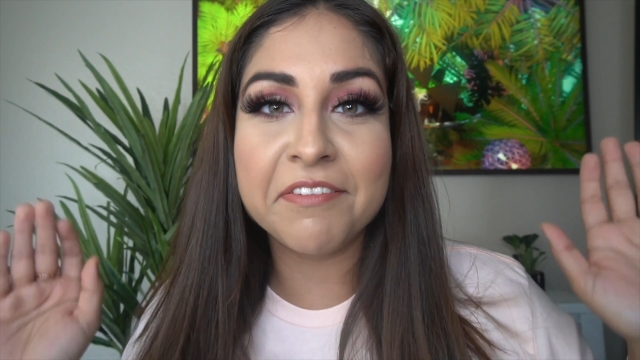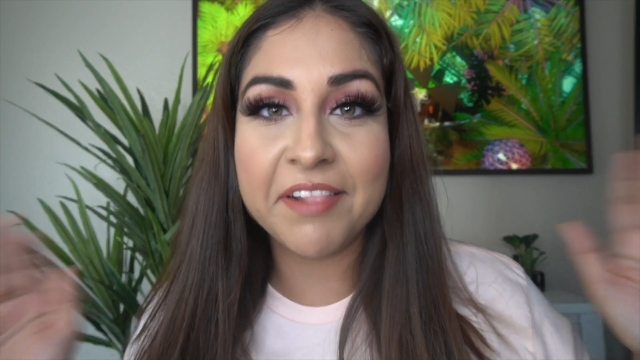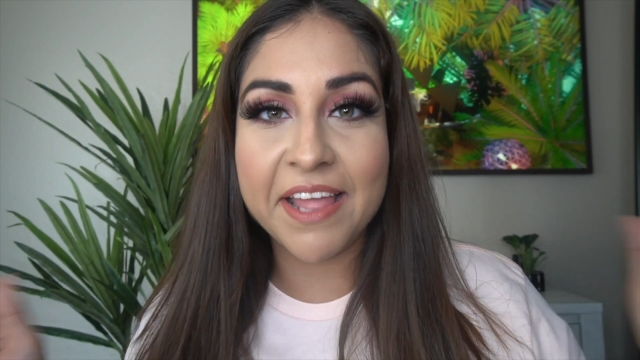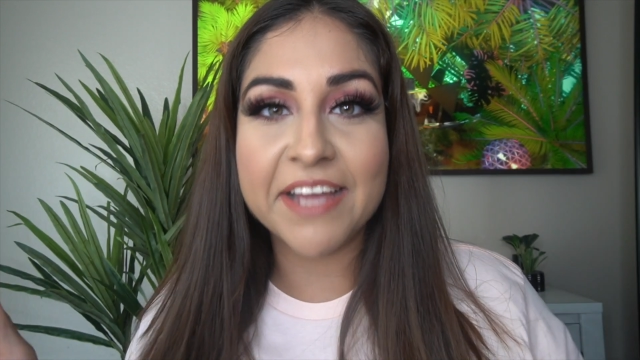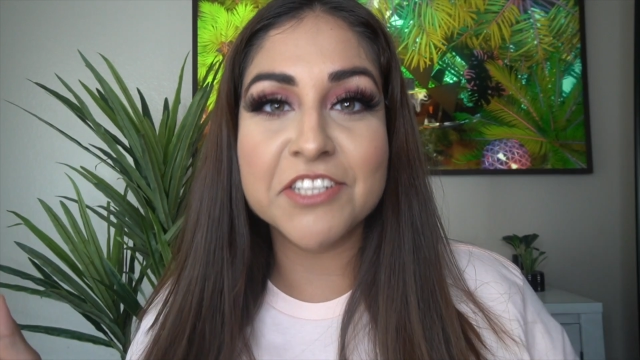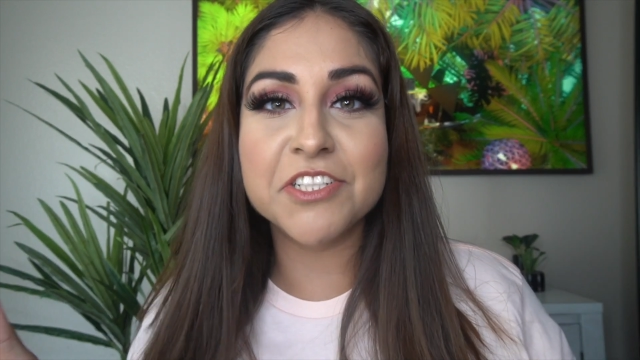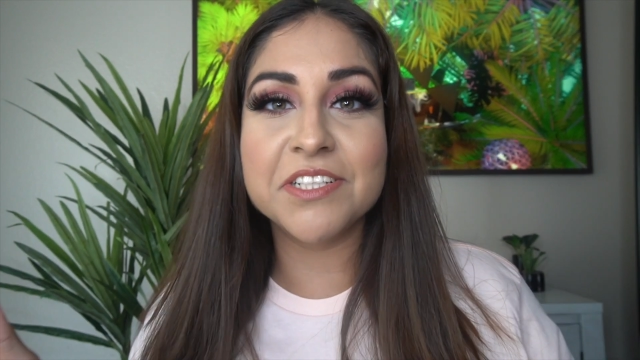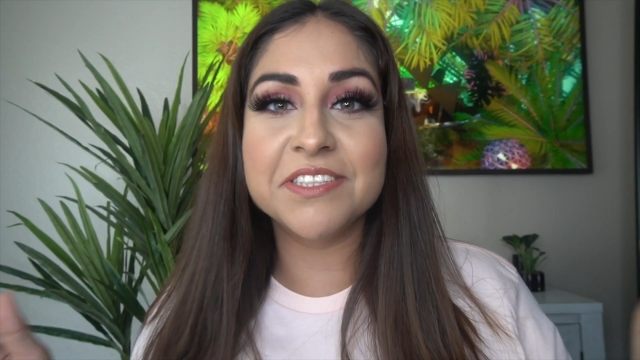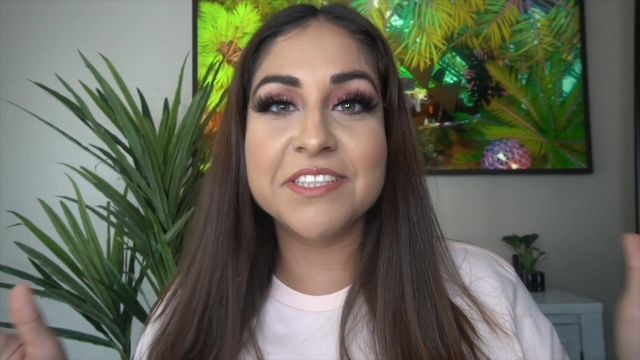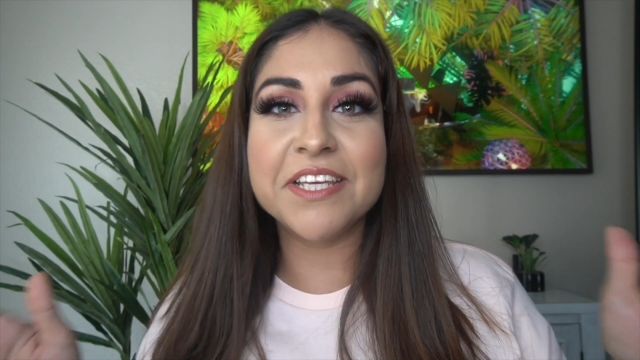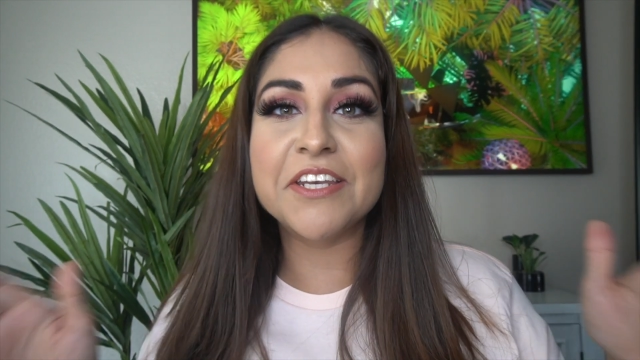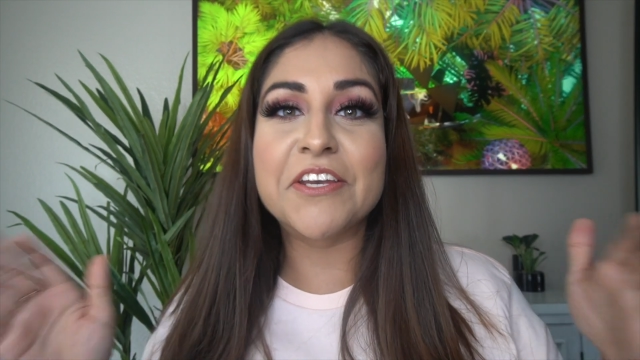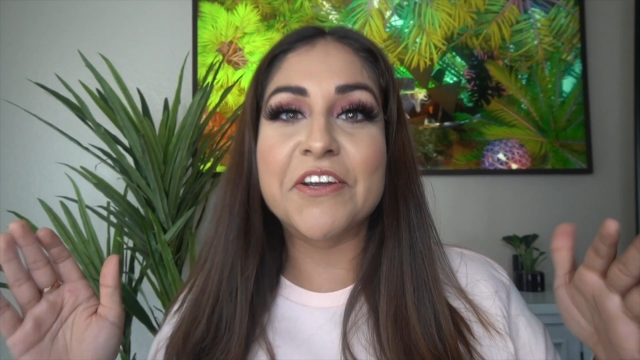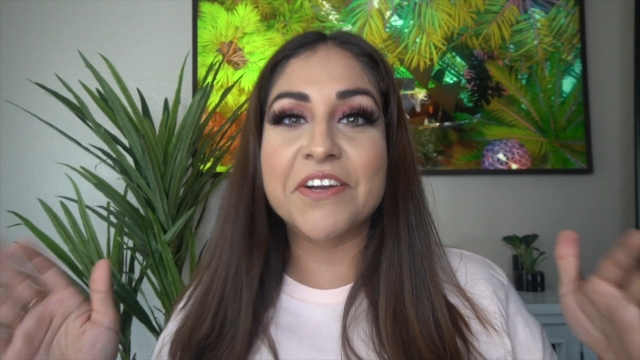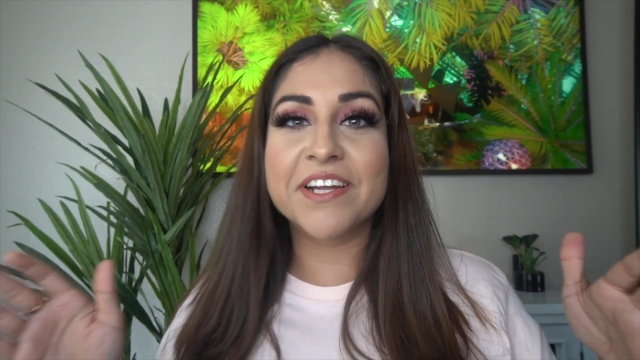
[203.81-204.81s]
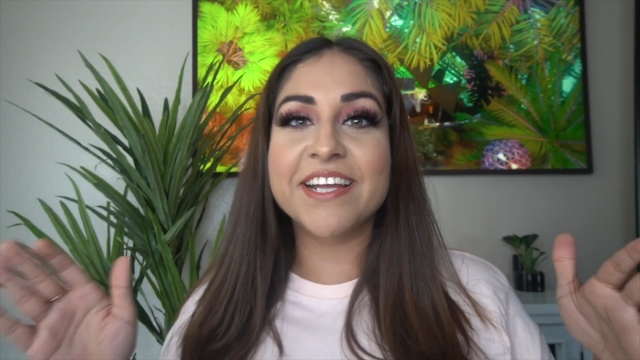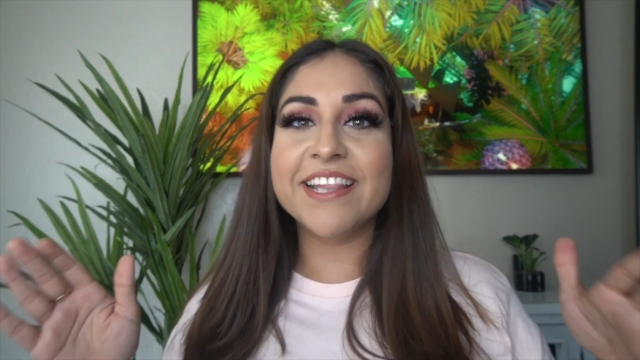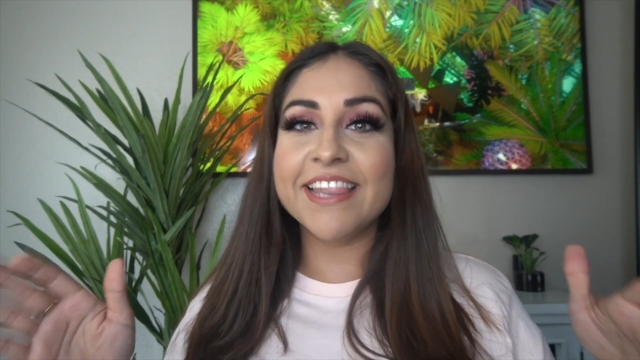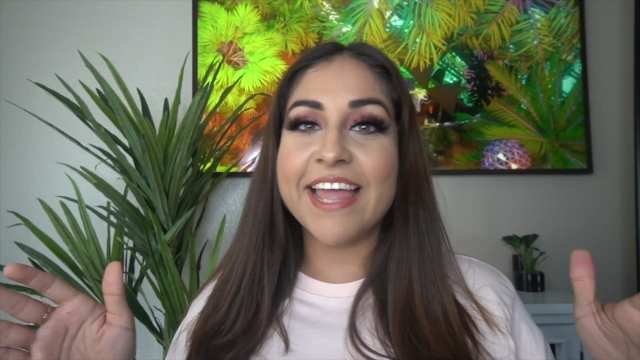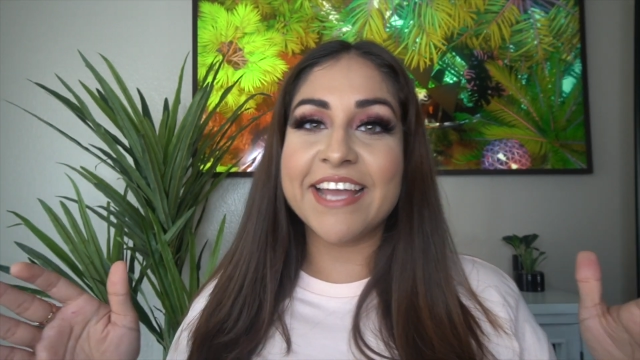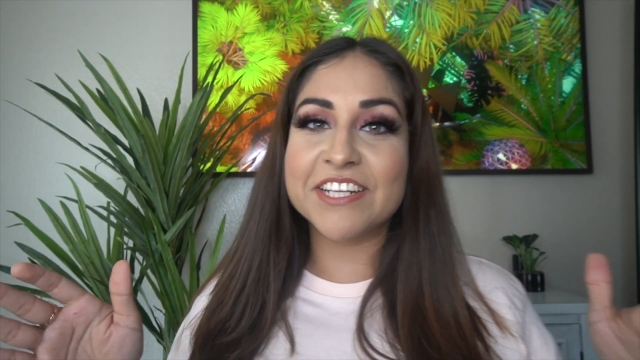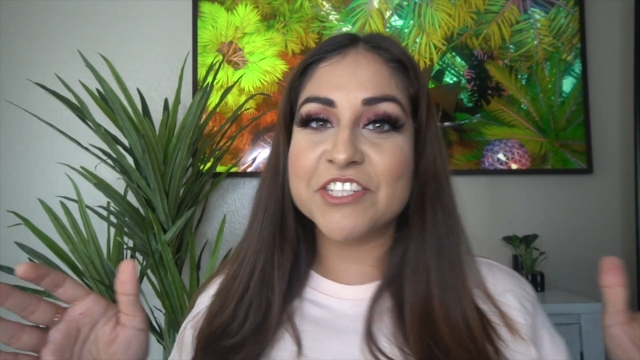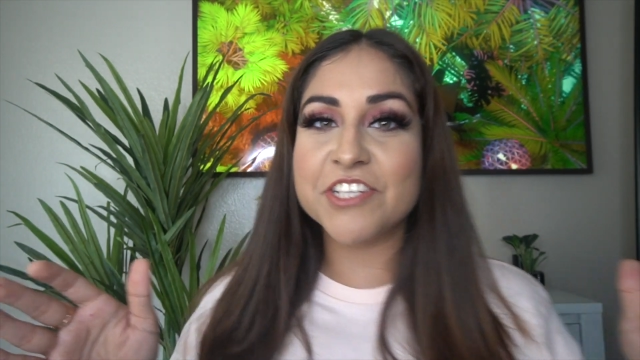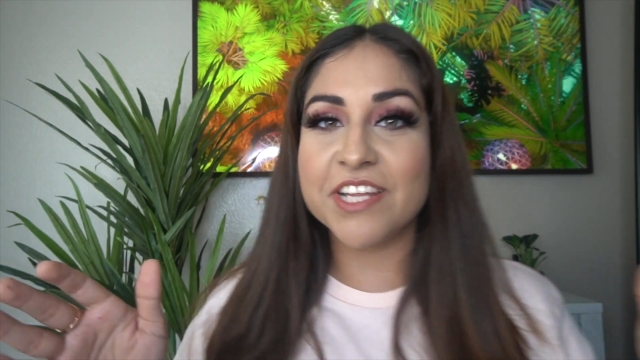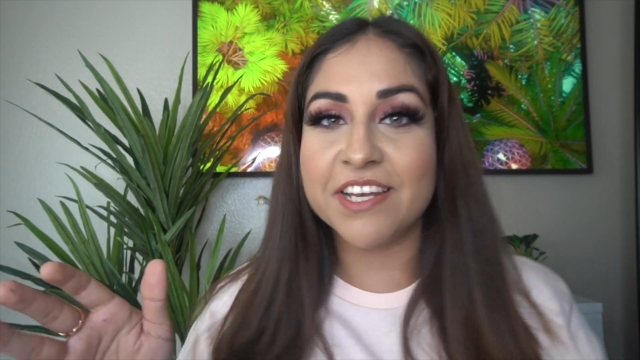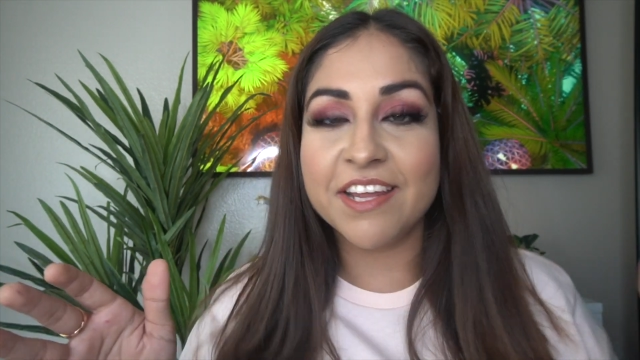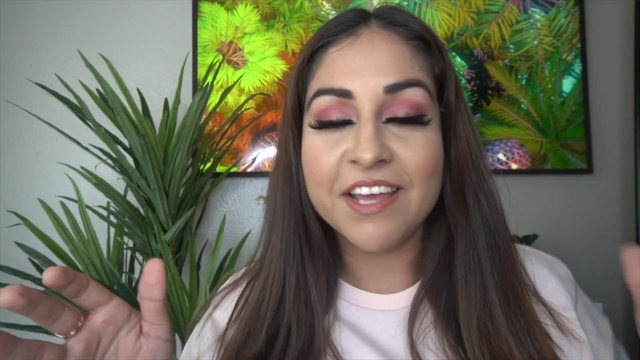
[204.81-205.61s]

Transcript: lashes in your collection.